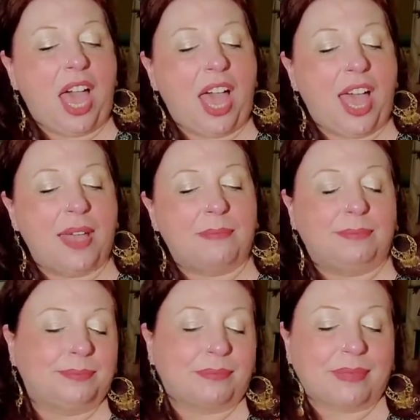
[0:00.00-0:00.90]

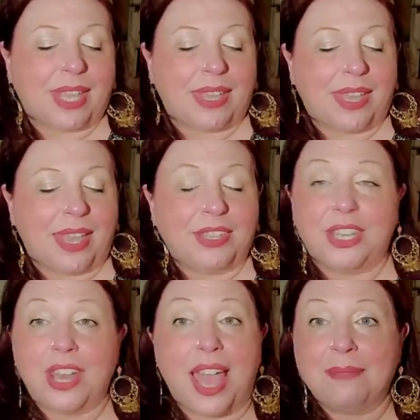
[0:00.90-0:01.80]
Um,
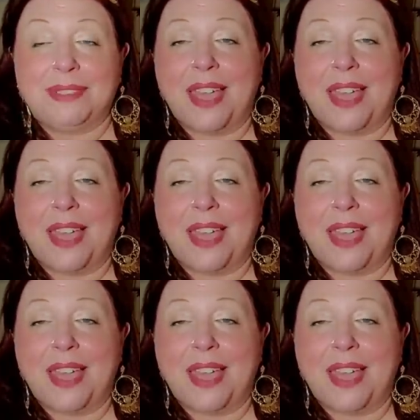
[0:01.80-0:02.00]
you know, I'm